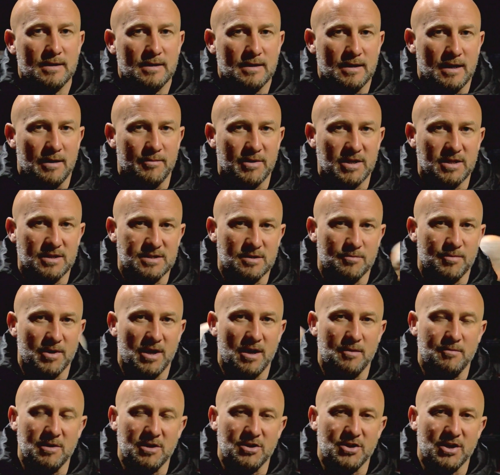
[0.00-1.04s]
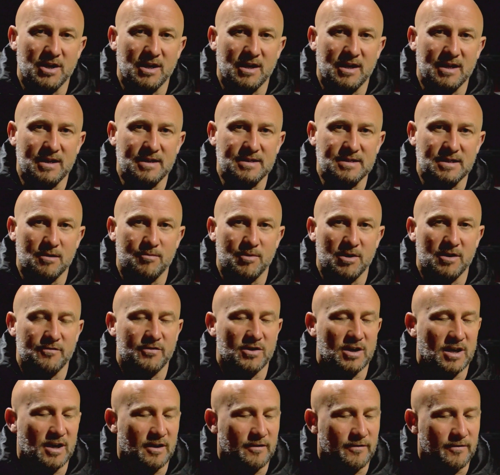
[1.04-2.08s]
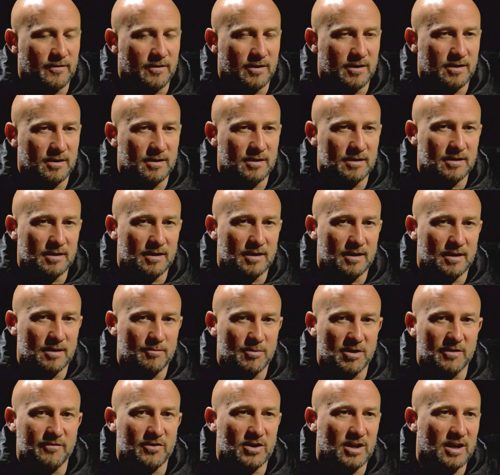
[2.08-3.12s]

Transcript: I mean, there's a bit of me thinking, is it a bit of a